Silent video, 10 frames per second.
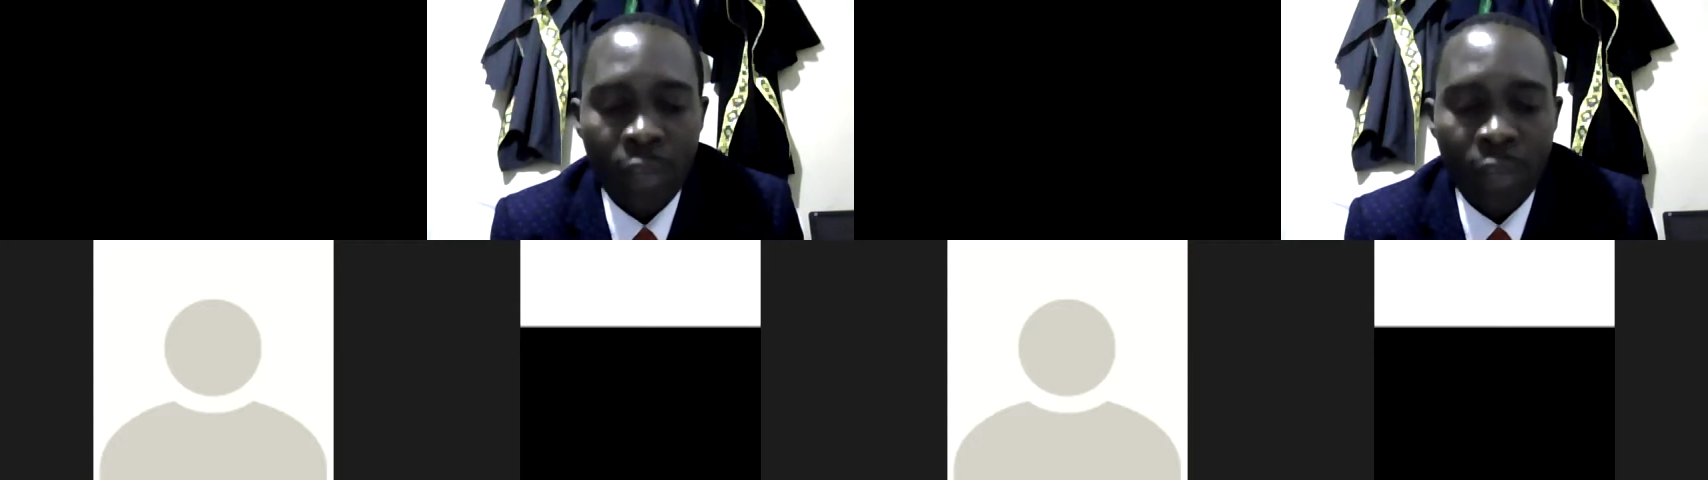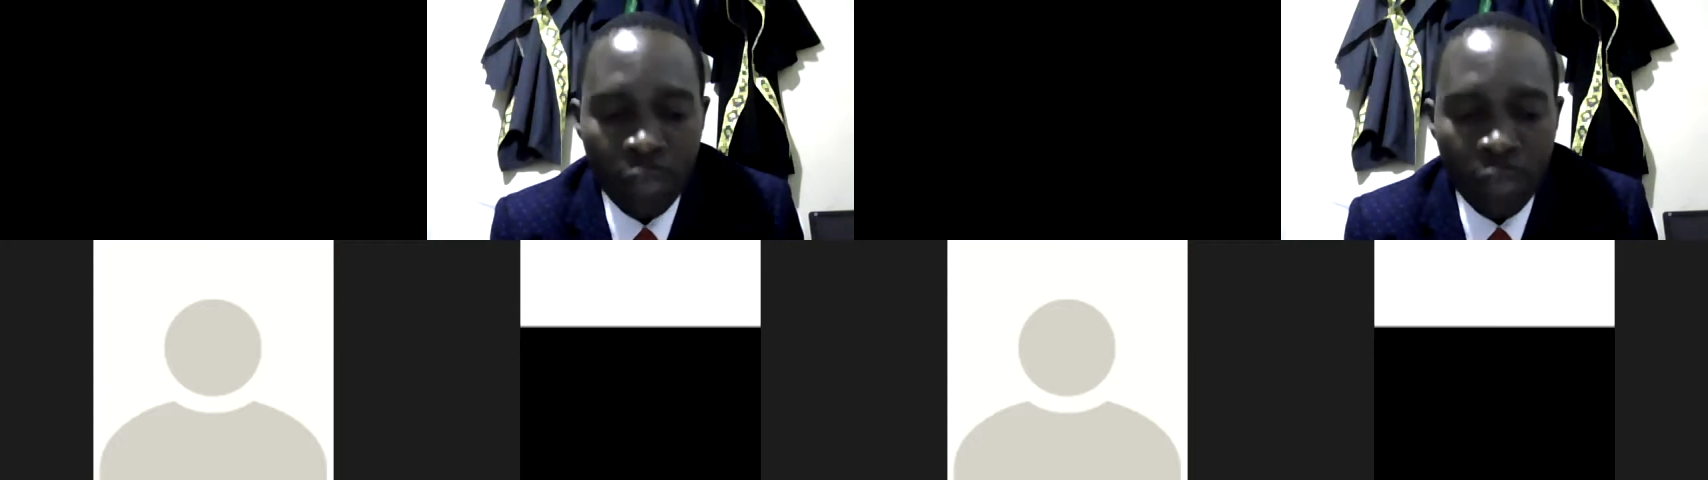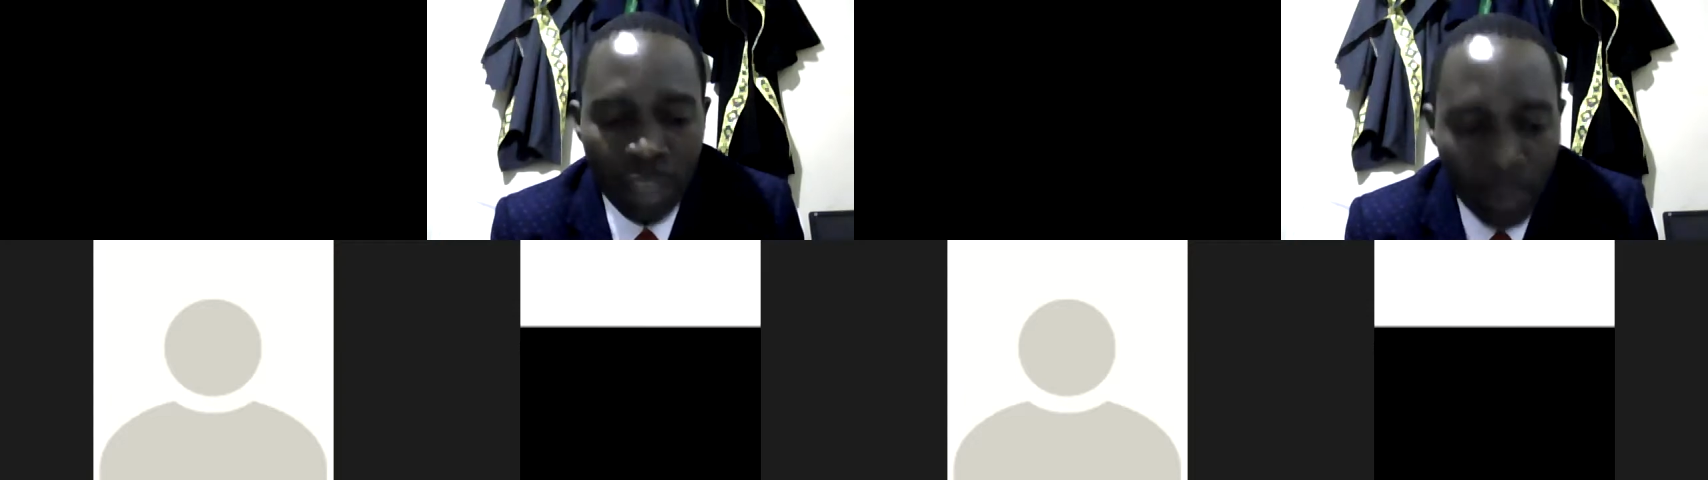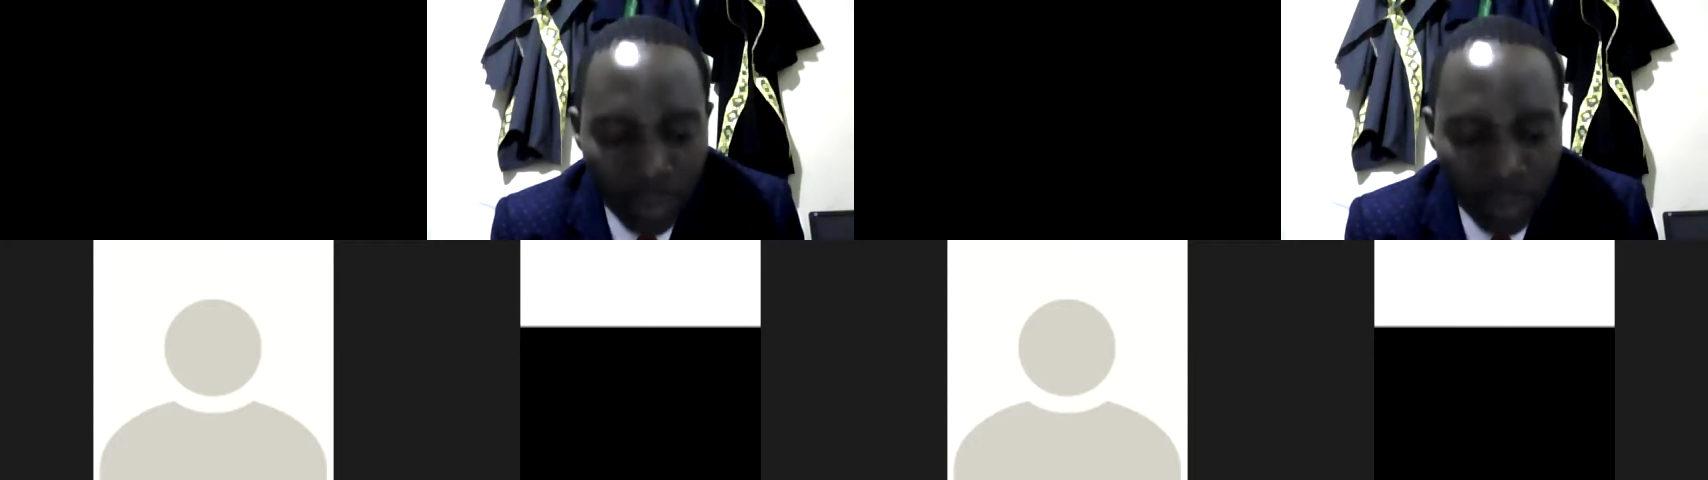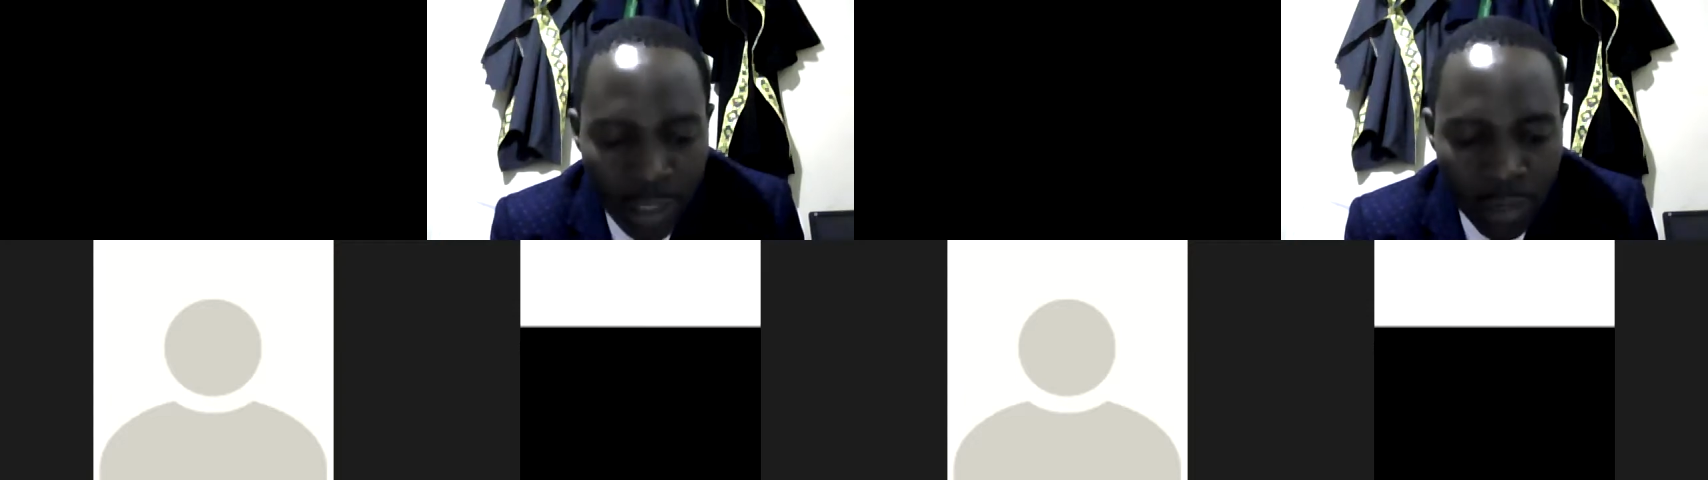So some
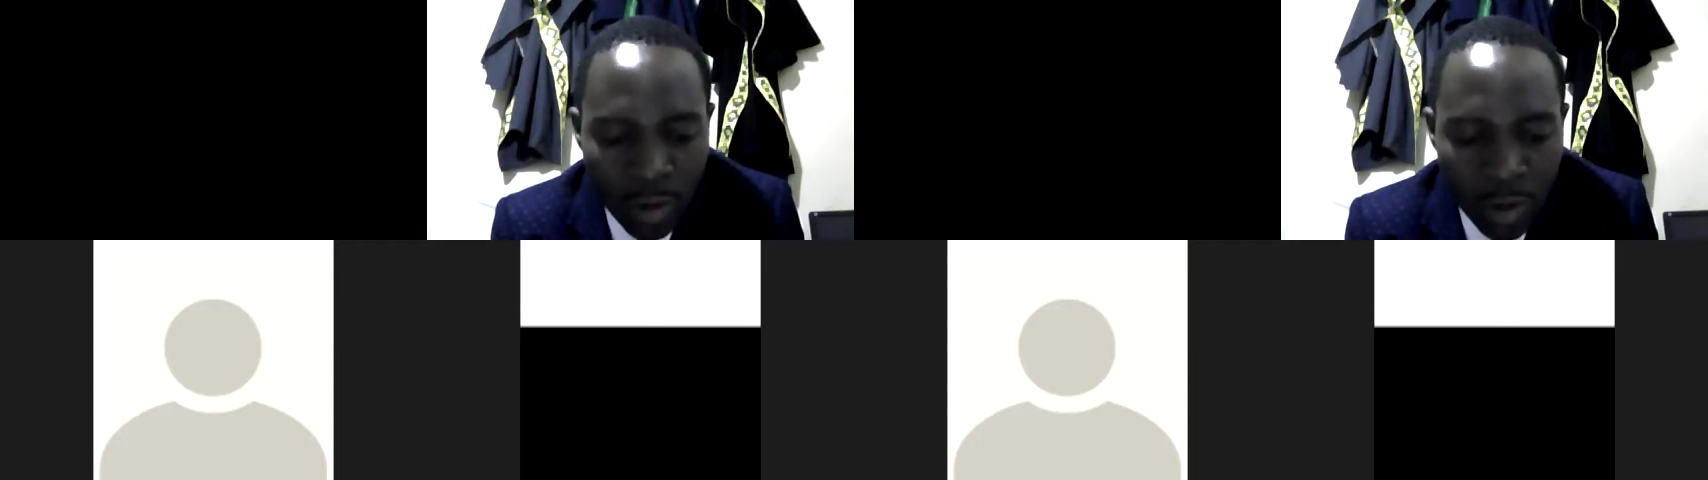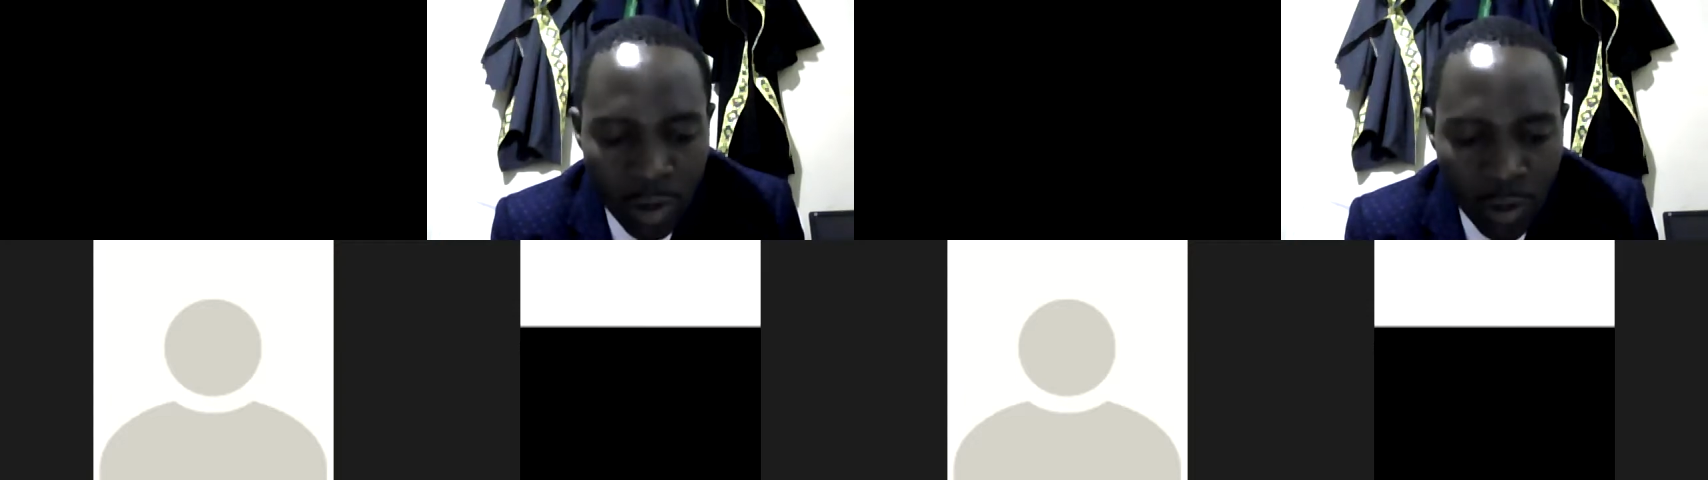of these we are going